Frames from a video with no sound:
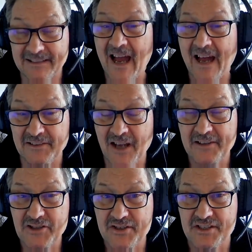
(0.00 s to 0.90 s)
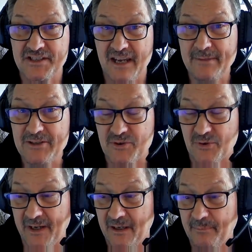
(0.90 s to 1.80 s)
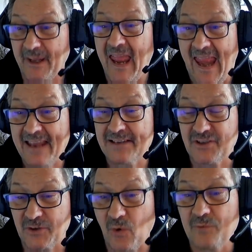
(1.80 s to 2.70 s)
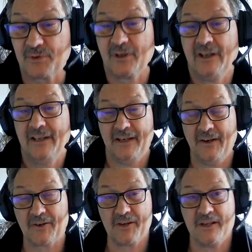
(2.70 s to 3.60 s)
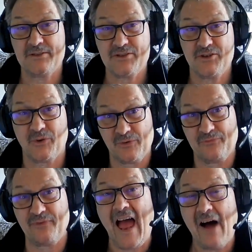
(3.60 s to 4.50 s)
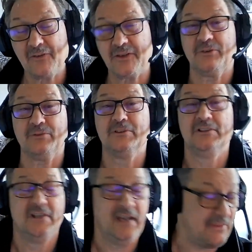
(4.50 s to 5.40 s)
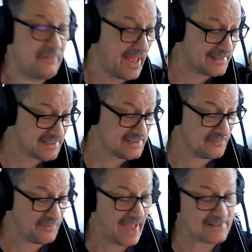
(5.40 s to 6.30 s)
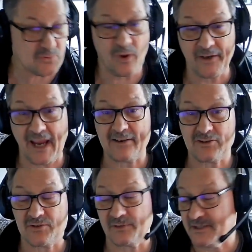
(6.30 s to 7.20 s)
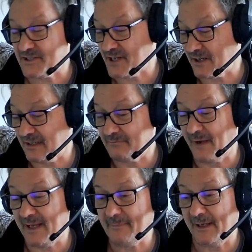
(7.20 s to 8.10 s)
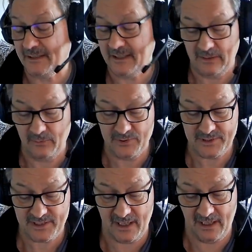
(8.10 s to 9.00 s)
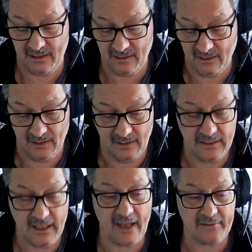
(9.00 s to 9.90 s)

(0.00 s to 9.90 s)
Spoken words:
not just demonstrate it, but hand it over. Here is your value. And that's what actually stuck in my mind. He was saying, yeah,